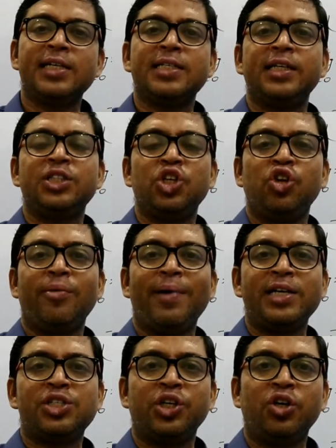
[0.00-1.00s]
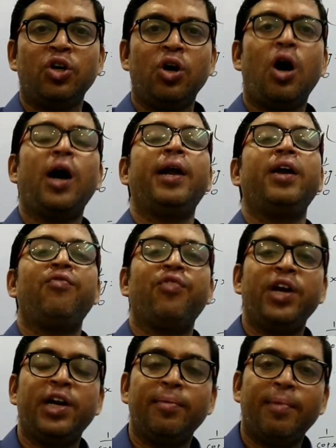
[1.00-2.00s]
it is in 0 by 0 or
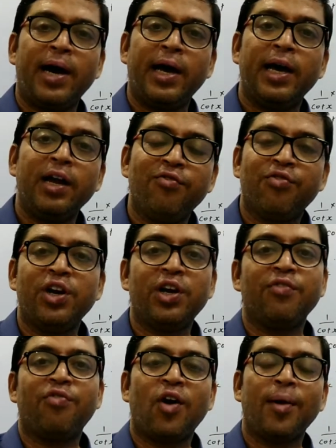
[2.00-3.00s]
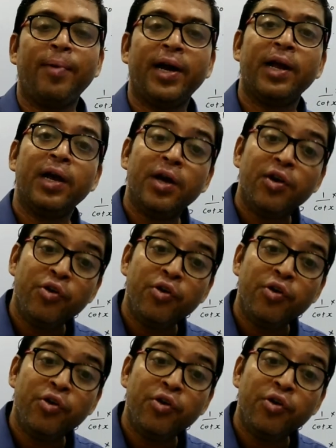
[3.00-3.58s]
infinity by infinity format.